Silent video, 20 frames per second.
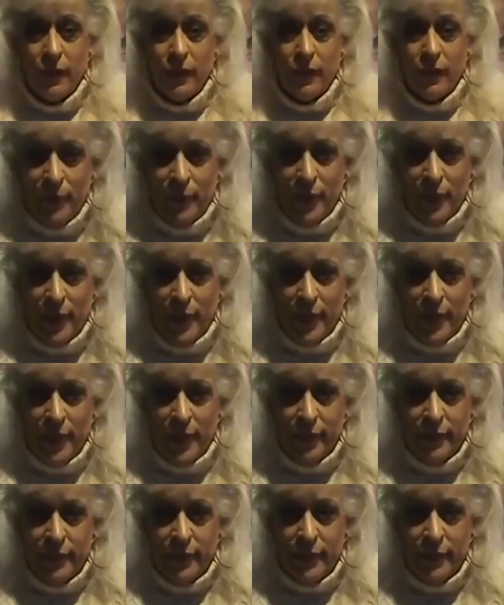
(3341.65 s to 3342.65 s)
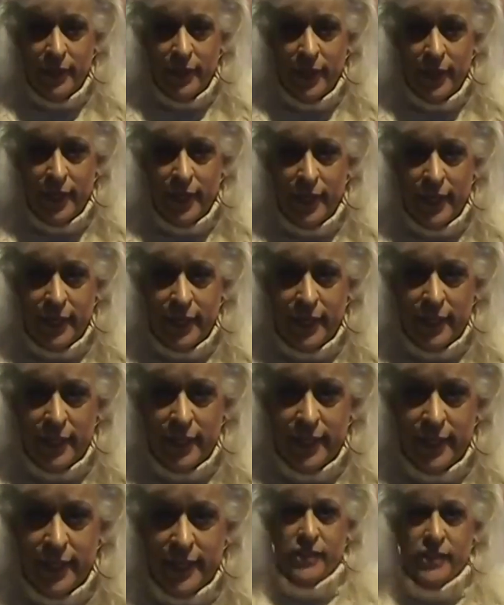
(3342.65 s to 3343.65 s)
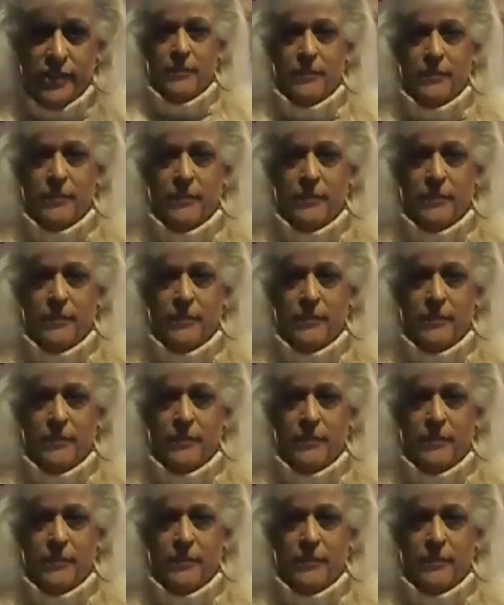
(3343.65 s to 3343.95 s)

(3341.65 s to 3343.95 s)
okay. Talk more about how to get an